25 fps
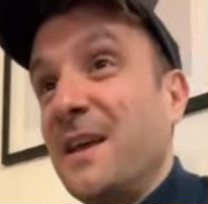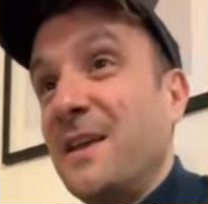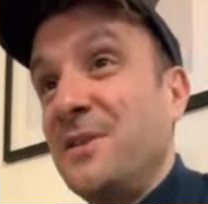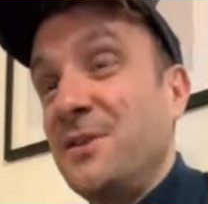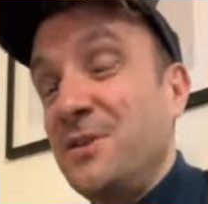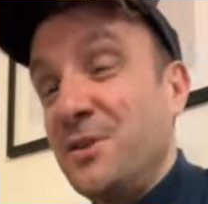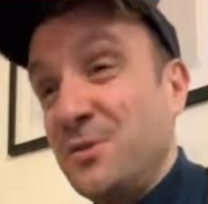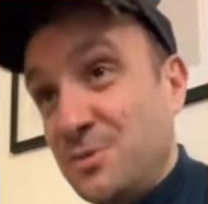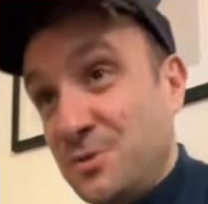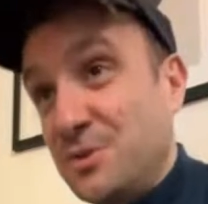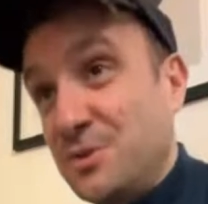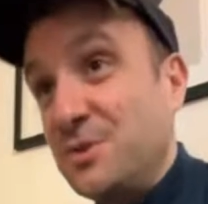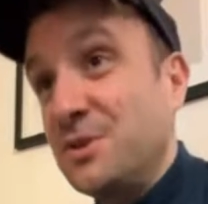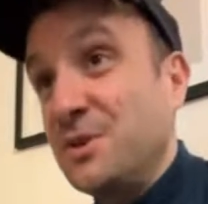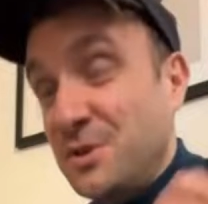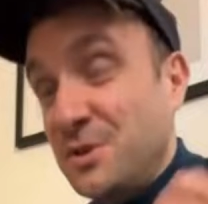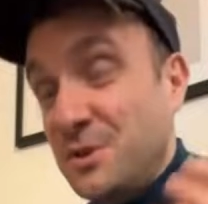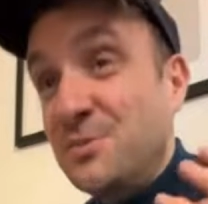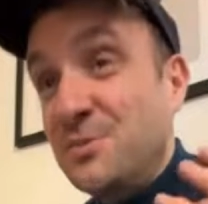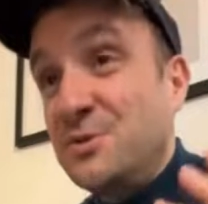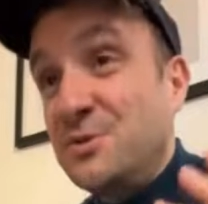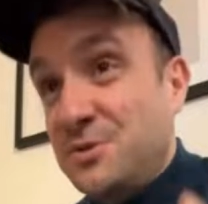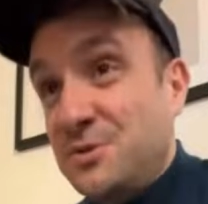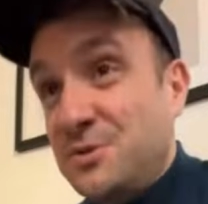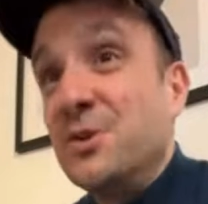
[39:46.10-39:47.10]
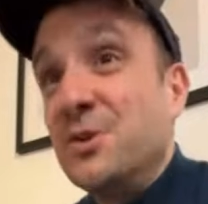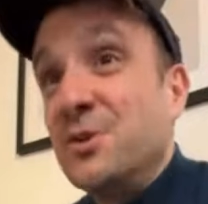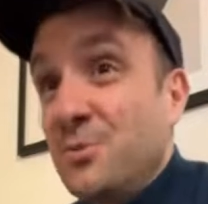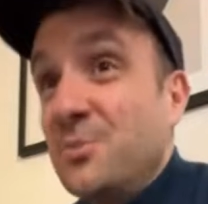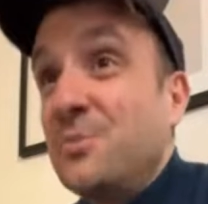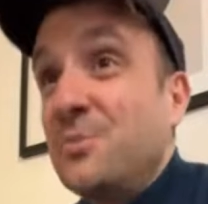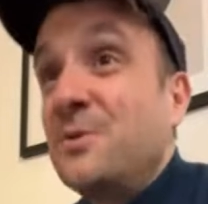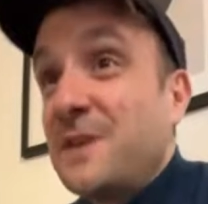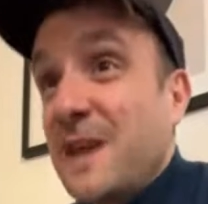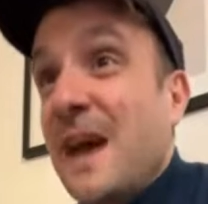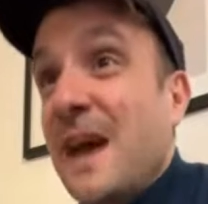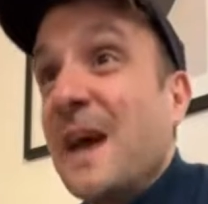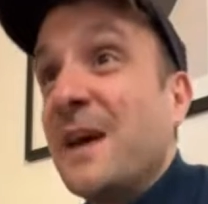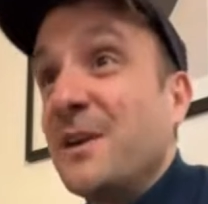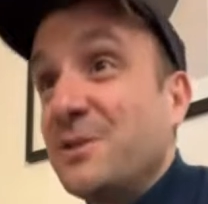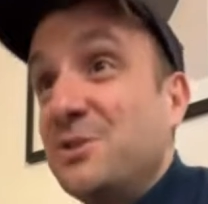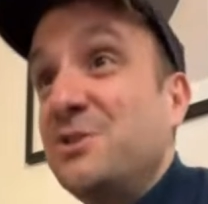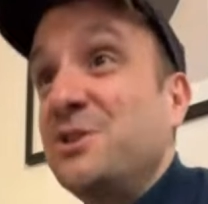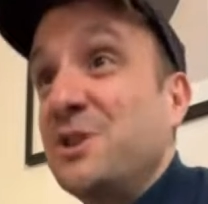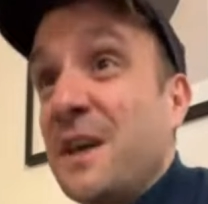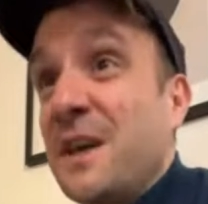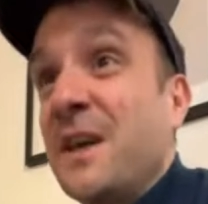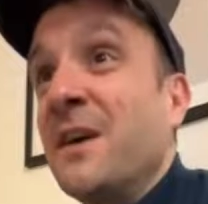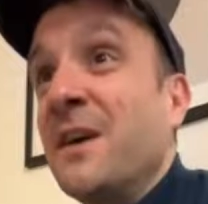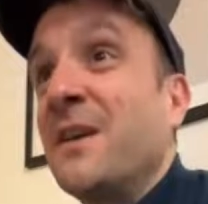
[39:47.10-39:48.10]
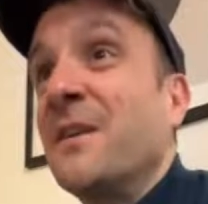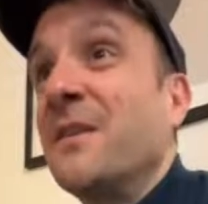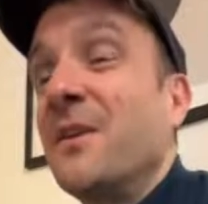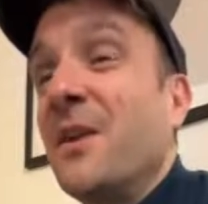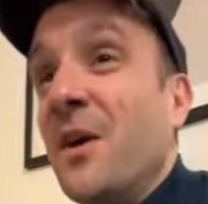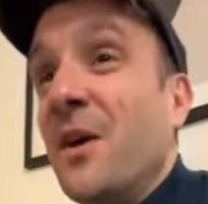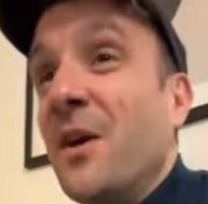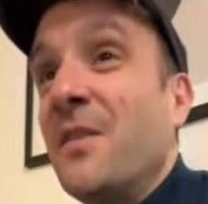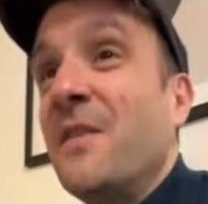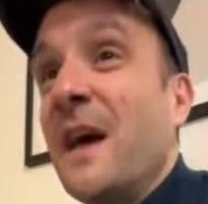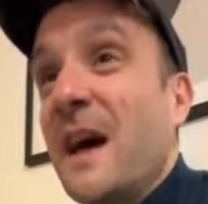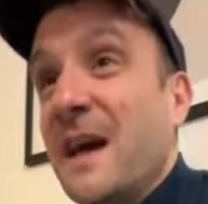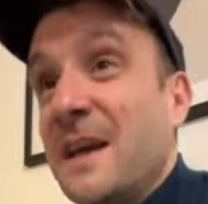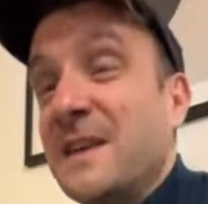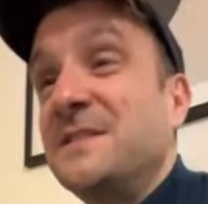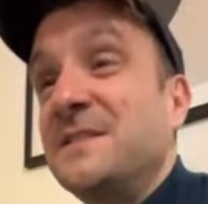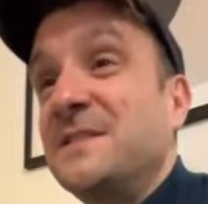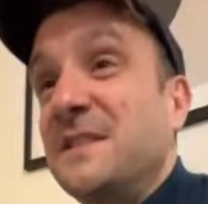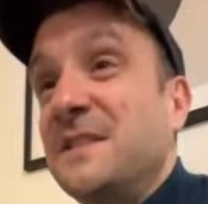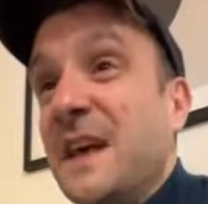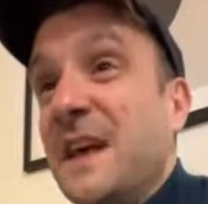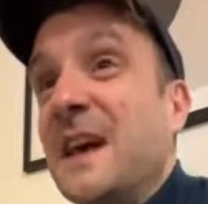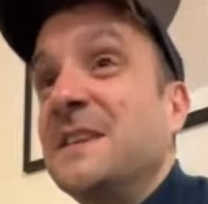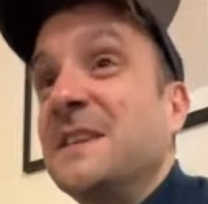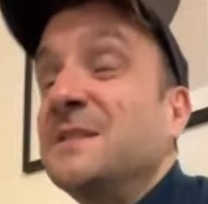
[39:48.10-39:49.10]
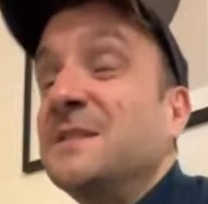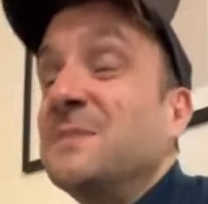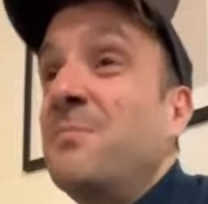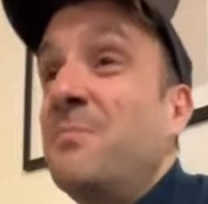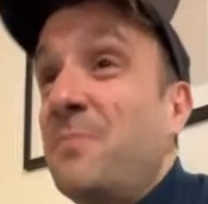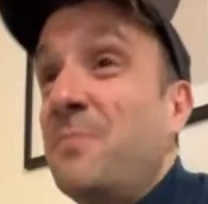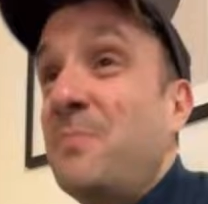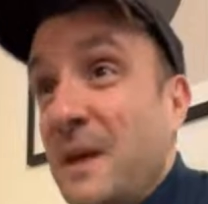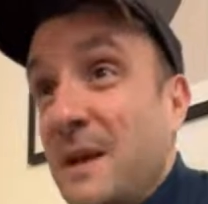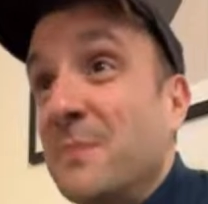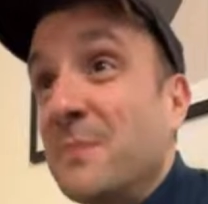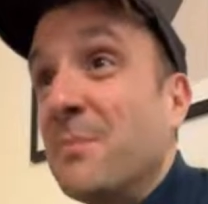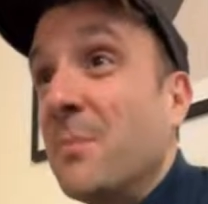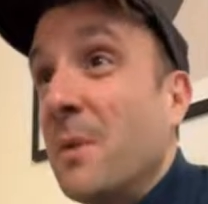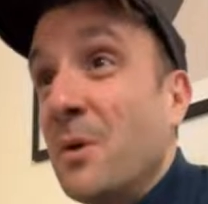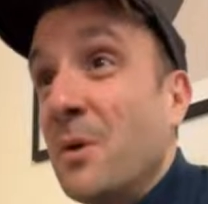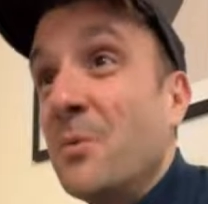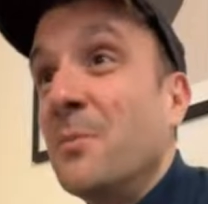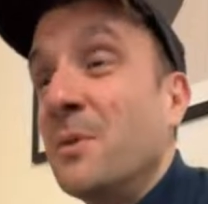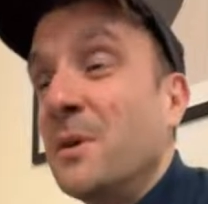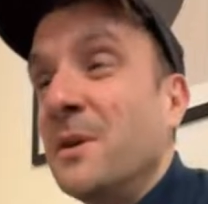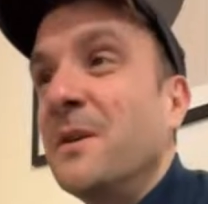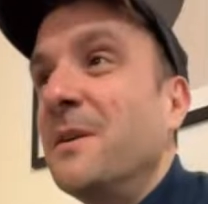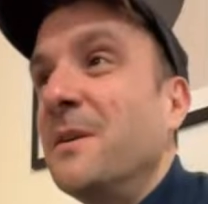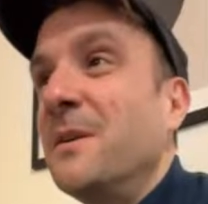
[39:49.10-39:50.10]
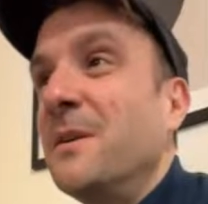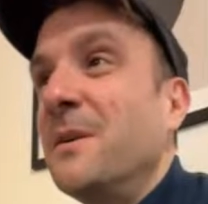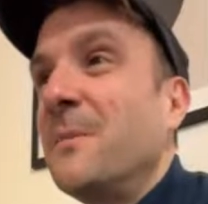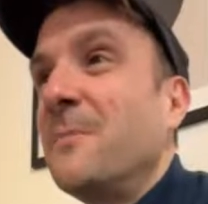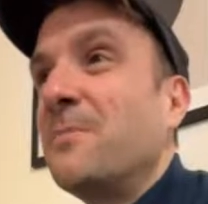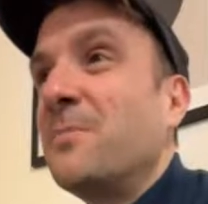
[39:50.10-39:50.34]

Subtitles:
you do get a cheer. Like that is a big moment.